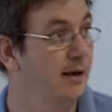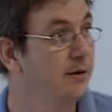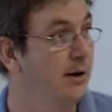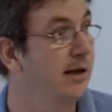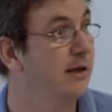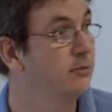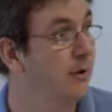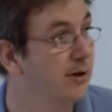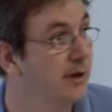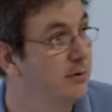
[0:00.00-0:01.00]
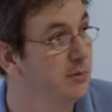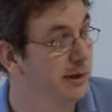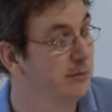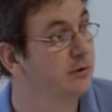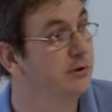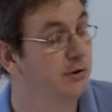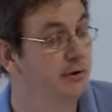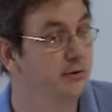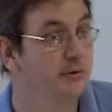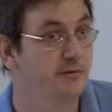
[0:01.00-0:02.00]
Greg is working with people
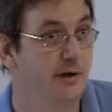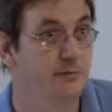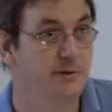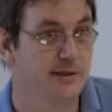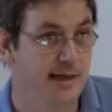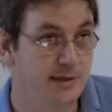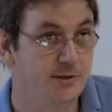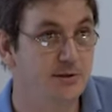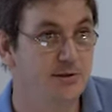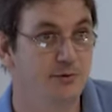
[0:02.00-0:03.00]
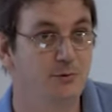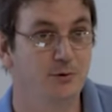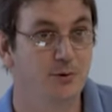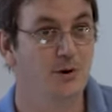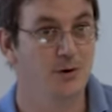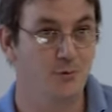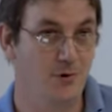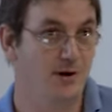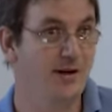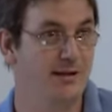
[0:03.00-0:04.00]
to develop detectors that will
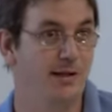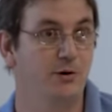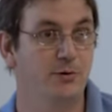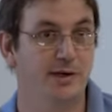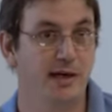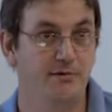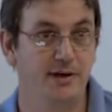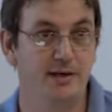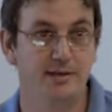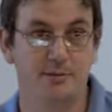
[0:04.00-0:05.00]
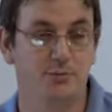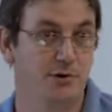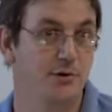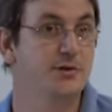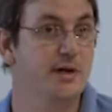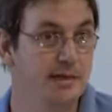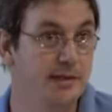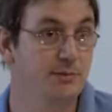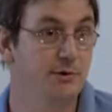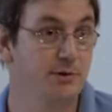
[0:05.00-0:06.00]
work at the lower KVs and produce nice
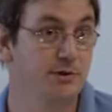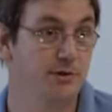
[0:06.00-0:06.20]
images.